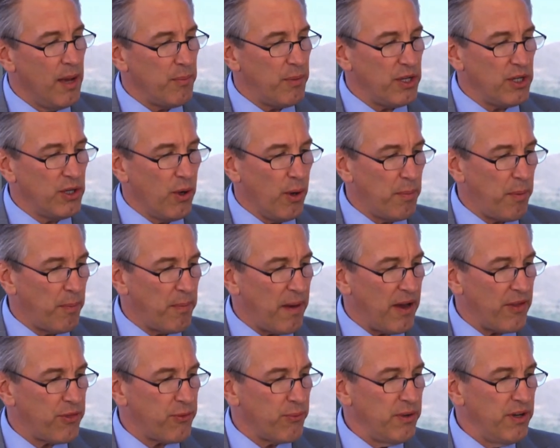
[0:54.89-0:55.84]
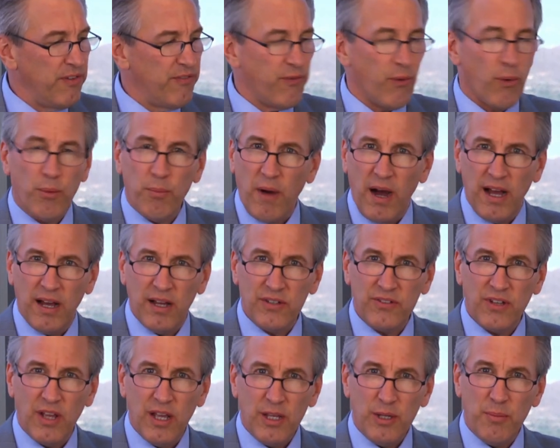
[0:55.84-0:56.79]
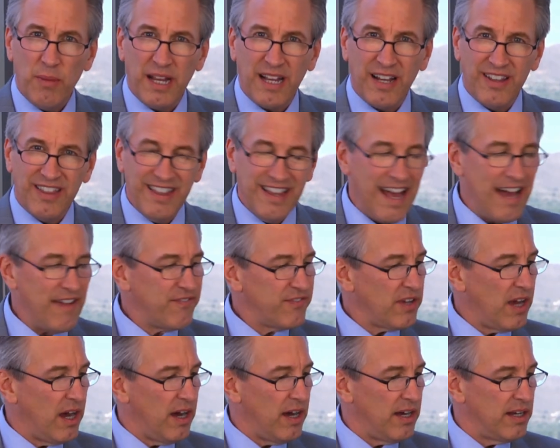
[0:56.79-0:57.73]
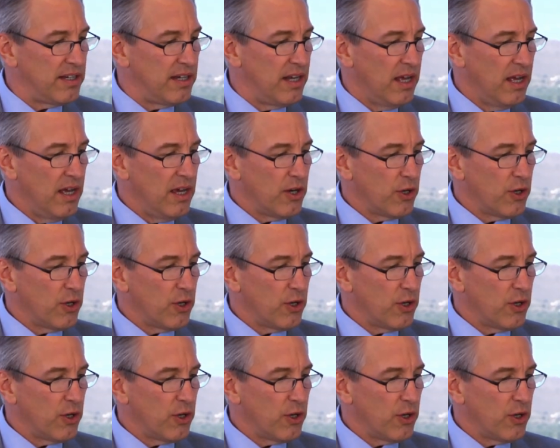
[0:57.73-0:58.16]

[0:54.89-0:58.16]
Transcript: But you go up about 3 to 4 miles, you make a left on